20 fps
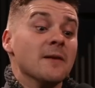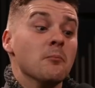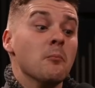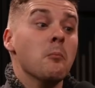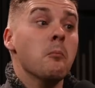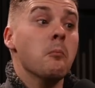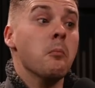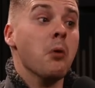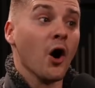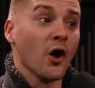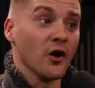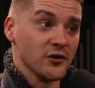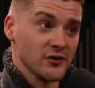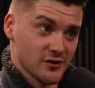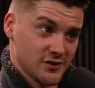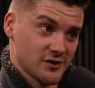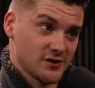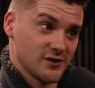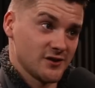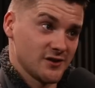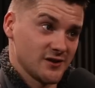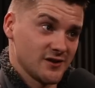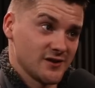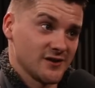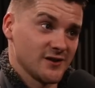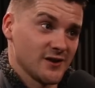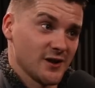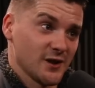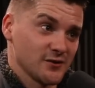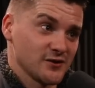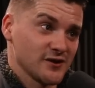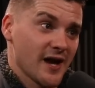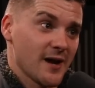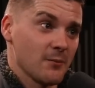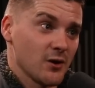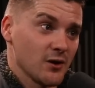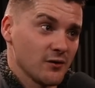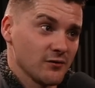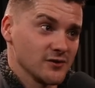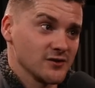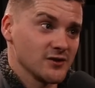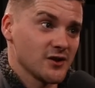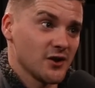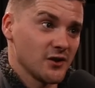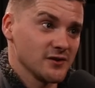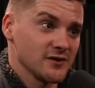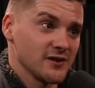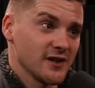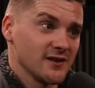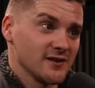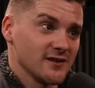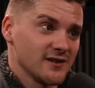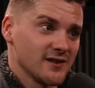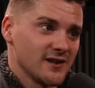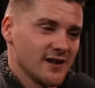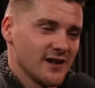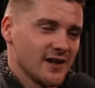bunch of Sam Ovens content.